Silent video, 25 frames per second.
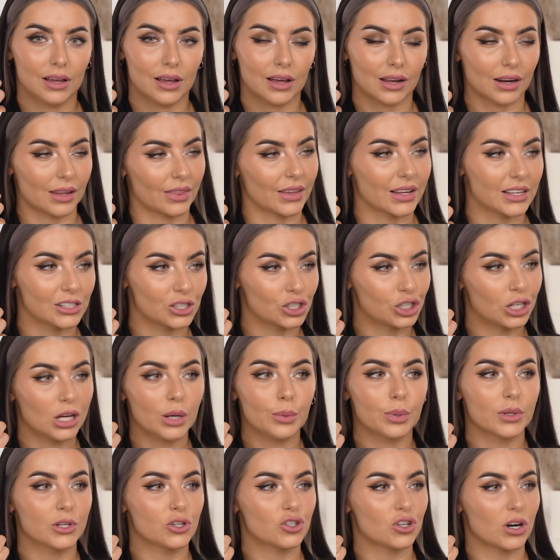And I think it's
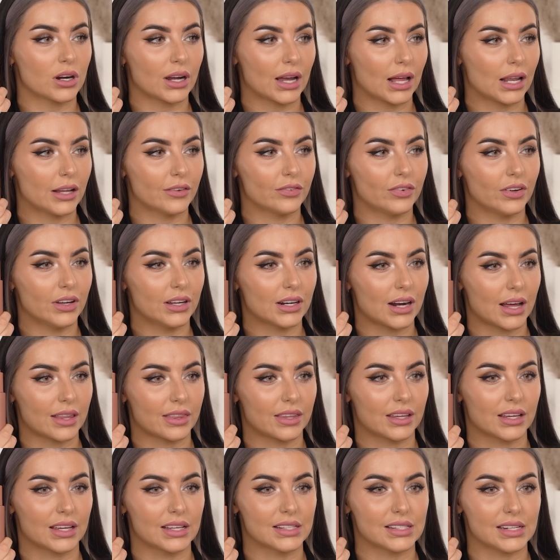cheaper than Drunk Elephant. I
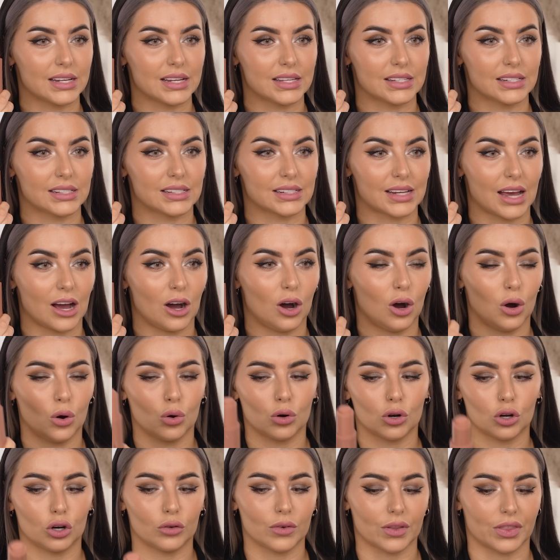think it's easier to get hold of.